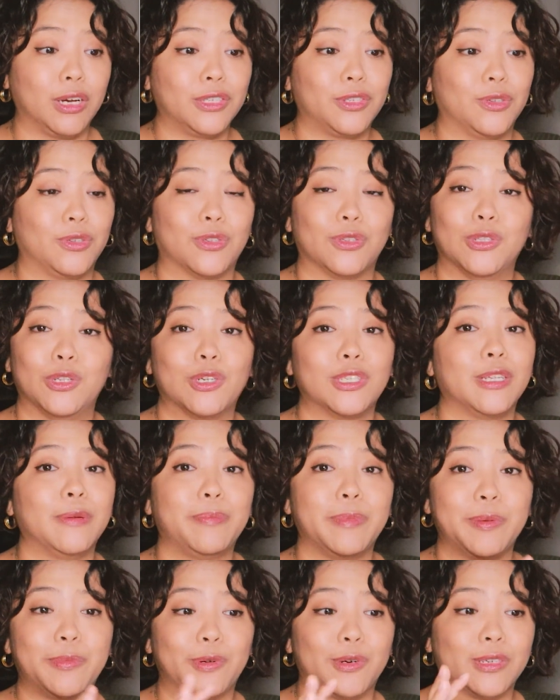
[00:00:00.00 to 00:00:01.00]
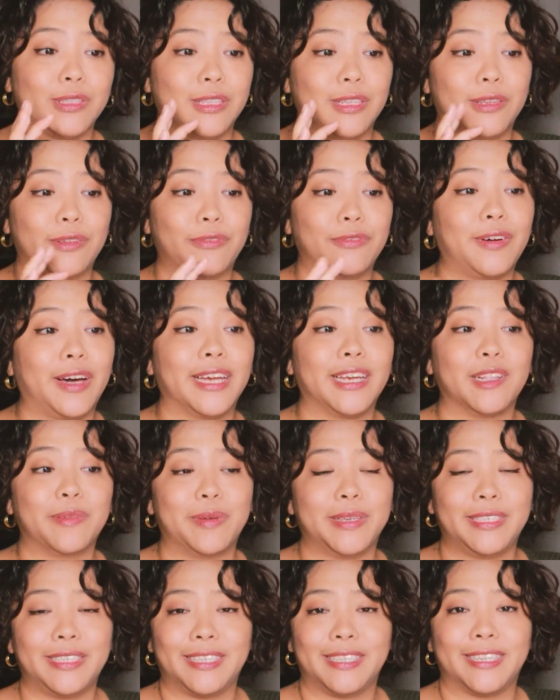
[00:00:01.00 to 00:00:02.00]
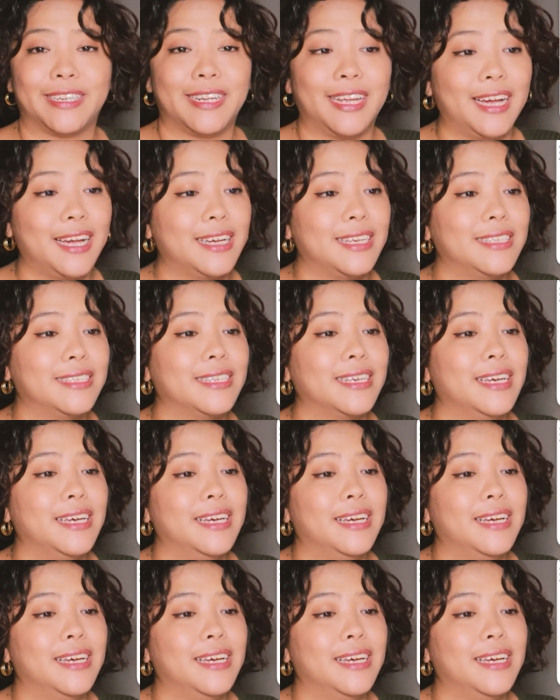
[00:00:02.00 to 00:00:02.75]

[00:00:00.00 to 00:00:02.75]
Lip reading: So it looked up my book, the file basically that it has,